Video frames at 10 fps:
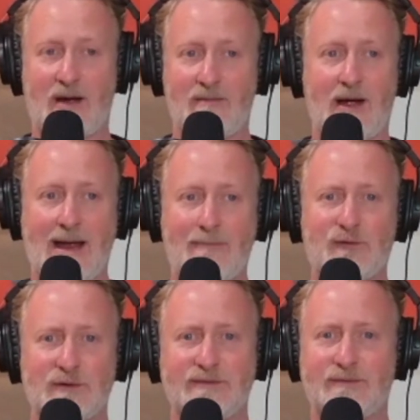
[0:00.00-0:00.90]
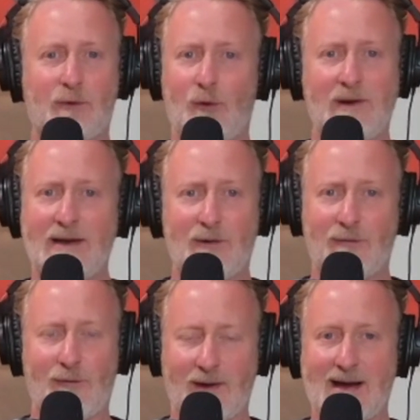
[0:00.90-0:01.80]
I am sort of all in
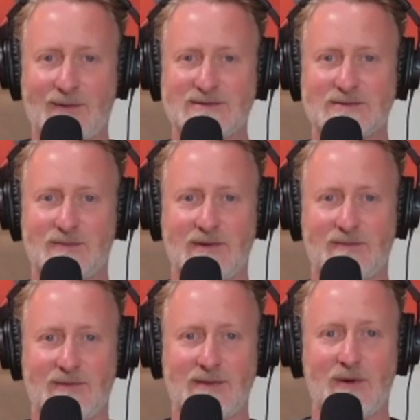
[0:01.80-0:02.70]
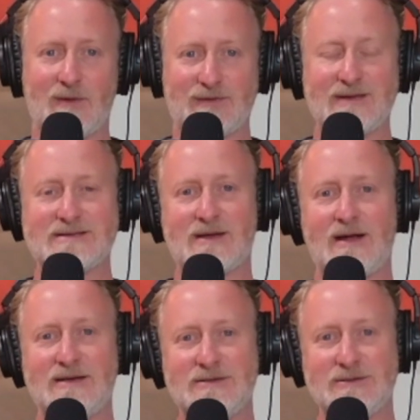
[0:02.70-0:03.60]
or all out with most things that
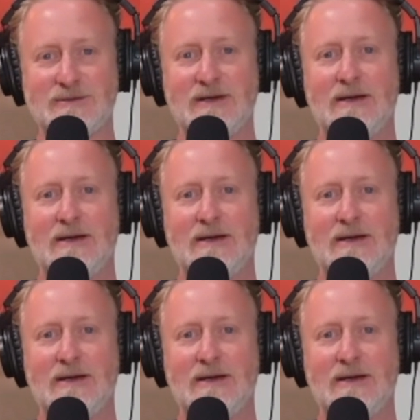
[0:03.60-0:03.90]
I do.